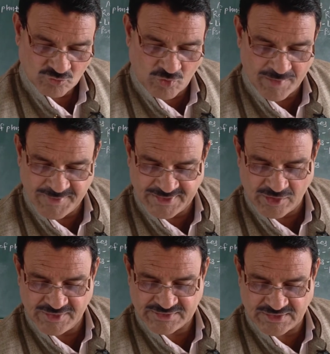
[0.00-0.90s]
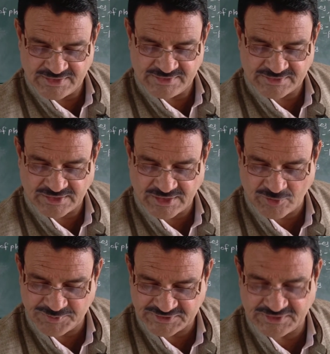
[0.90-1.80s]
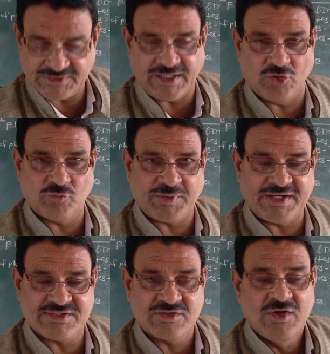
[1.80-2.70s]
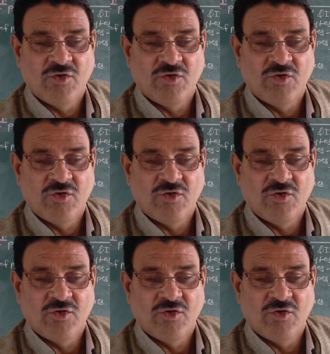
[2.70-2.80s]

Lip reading: Comment on external and internal adaptation in halophytes.